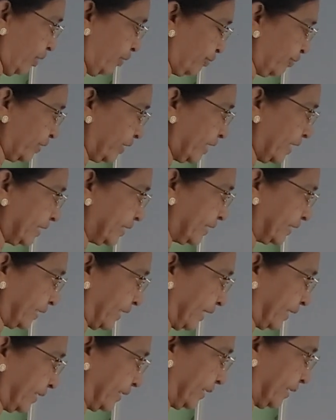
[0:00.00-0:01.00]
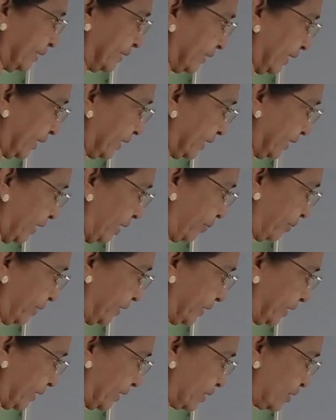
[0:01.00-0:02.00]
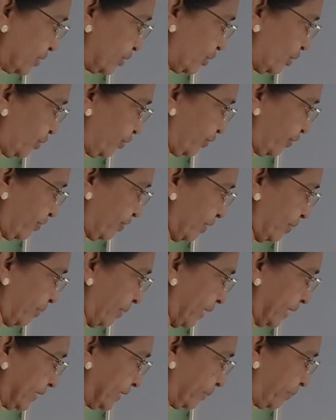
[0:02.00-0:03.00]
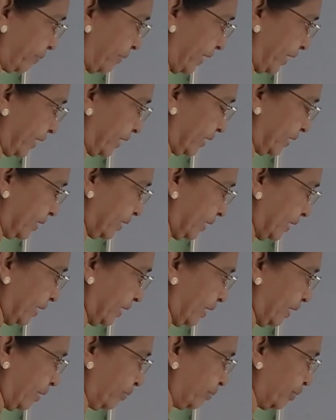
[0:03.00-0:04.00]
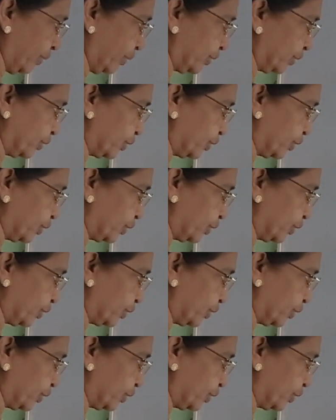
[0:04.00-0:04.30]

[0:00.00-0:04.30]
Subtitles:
we get 30 in the denominator. So we will multiply both